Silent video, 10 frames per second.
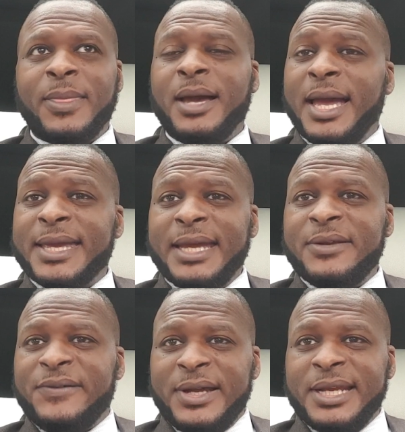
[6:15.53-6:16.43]
I get the
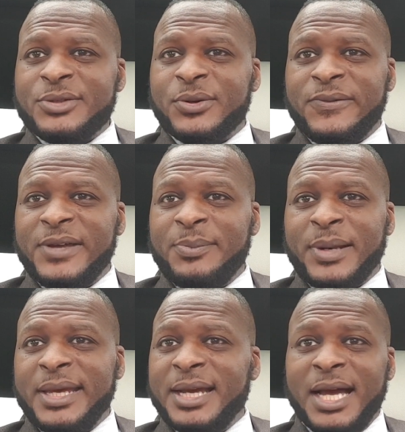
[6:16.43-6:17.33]
financial fair
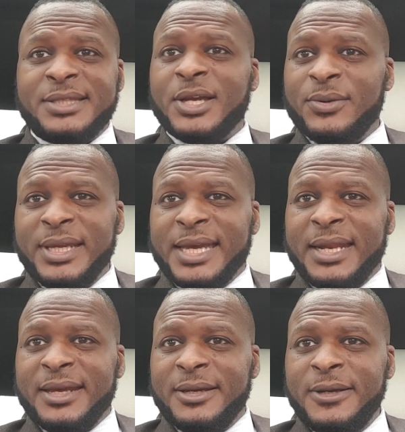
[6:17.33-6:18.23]
play. I totally get
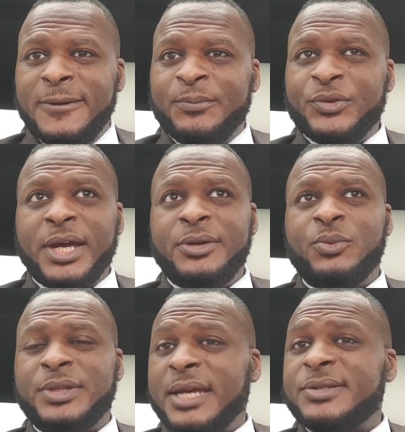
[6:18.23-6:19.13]
it. And
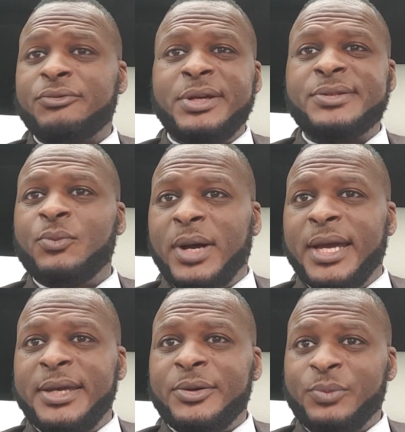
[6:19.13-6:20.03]
that's the reason
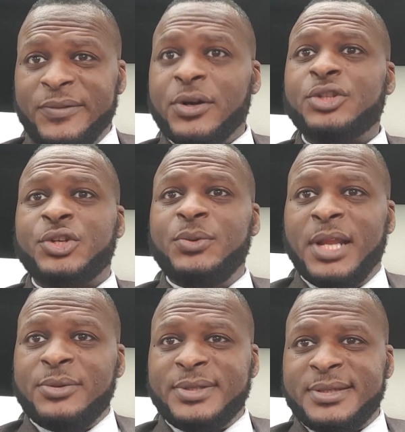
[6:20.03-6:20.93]
why we've got 2
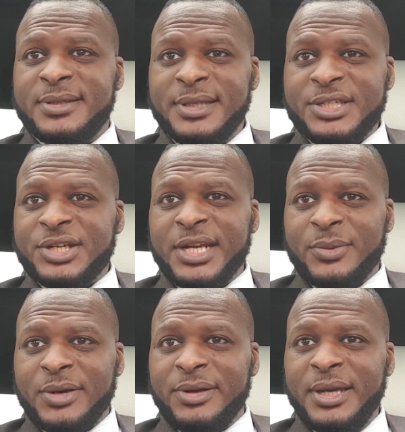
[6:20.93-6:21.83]
loans this
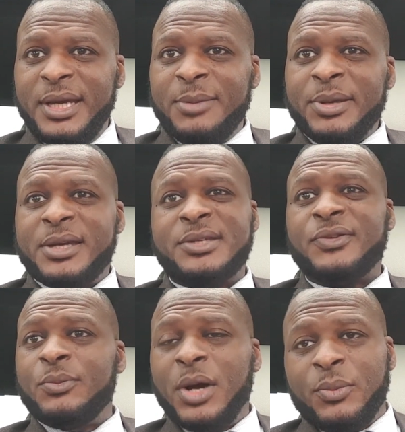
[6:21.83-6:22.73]
January. Because
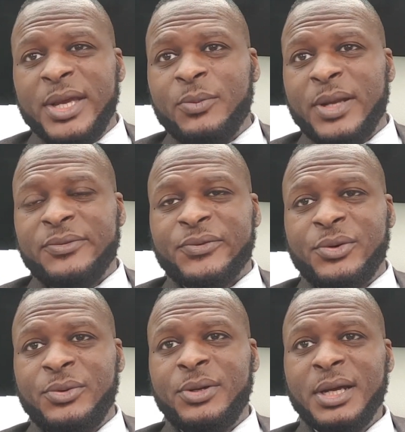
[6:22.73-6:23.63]
from what we went
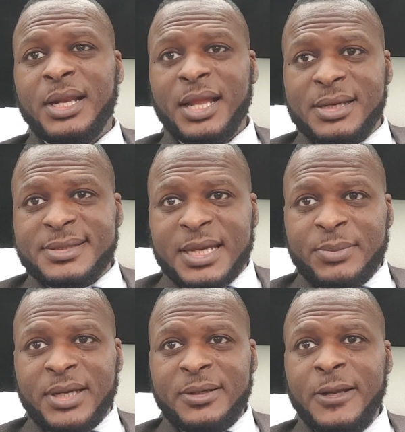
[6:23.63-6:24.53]
through last
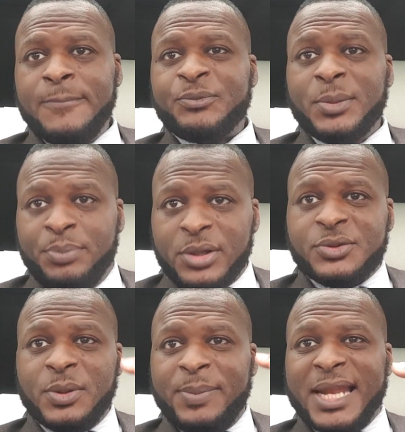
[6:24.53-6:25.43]
summer, the books
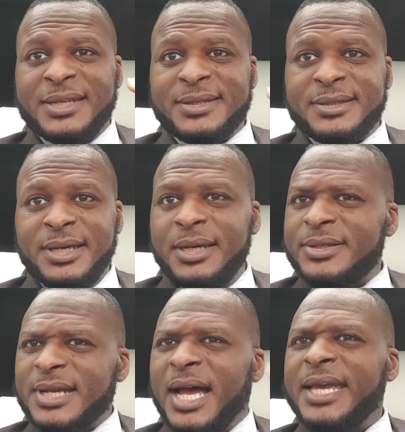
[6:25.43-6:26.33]
were balanced.
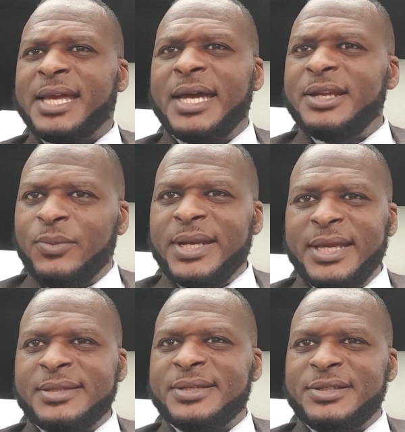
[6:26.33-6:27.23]
So I kind of went
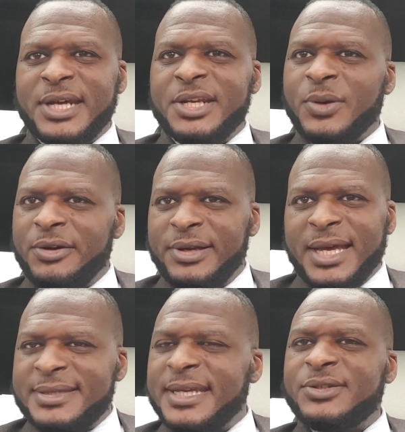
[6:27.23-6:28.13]
into January and I
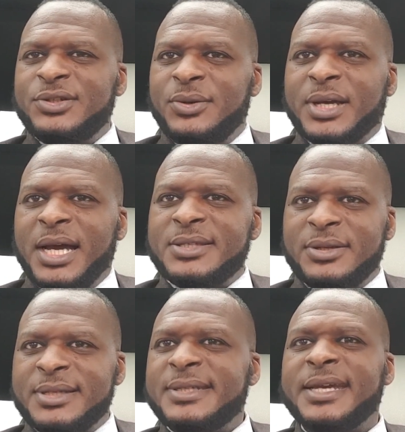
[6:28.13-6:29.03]
said to you guys on
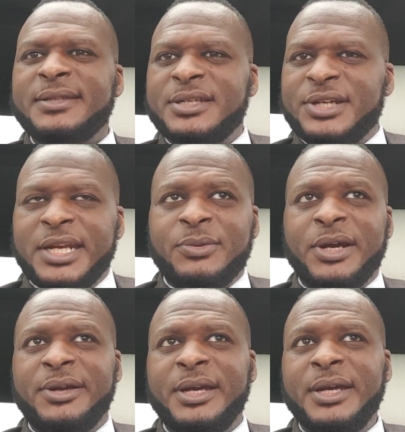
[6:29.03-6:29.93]
the 2nd of
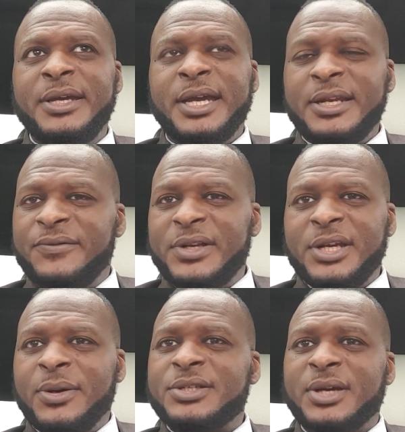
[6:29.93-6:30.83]
January in the
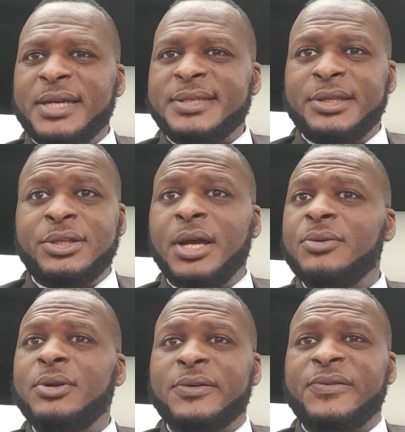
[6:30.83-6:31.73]
video I shot, I said, don't
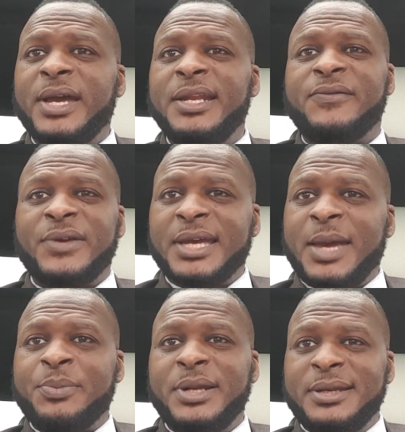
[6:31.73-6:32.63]
look for anything
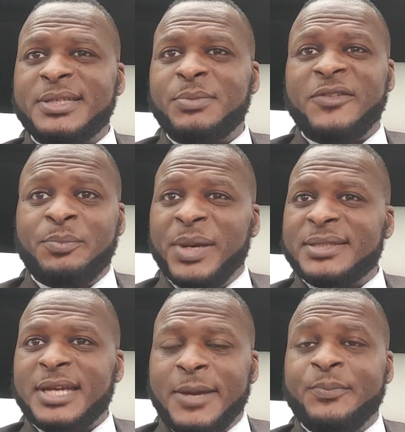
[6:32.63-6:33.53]
happening this month big
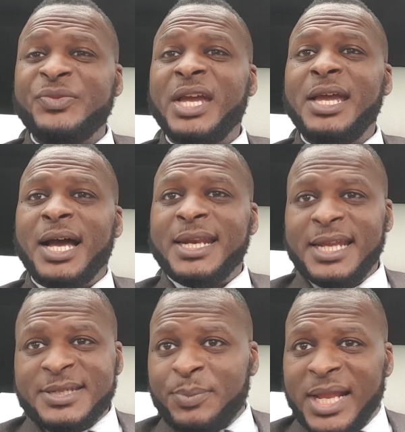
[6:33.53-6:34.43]
time
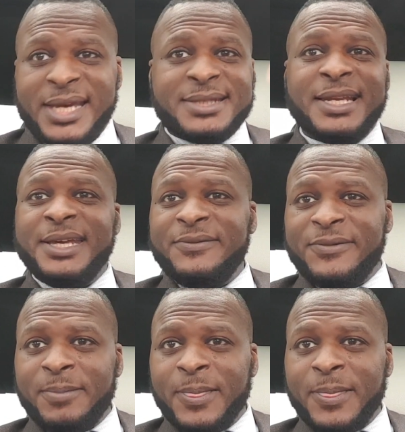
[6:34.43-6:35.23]
unless players leave.